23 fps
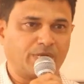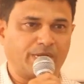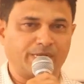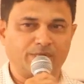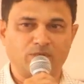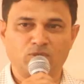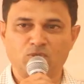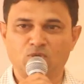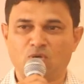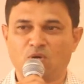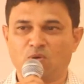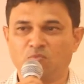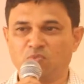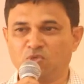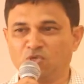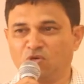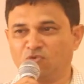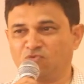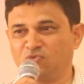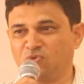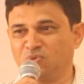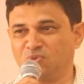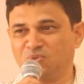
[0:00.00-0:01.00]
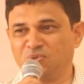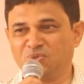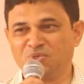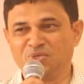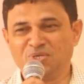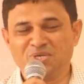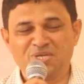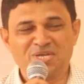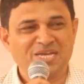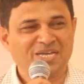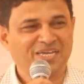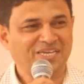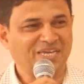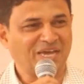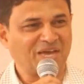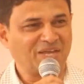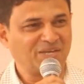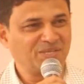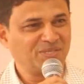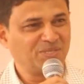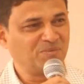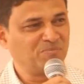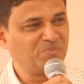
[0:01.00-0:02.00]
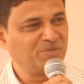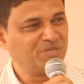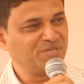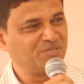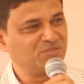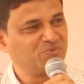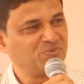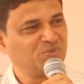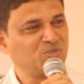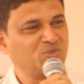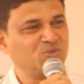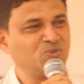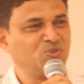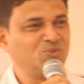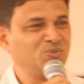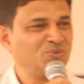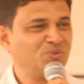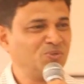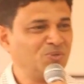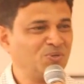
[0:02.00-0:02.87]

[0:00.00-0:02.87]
I don't know how many of you carry the beads with you,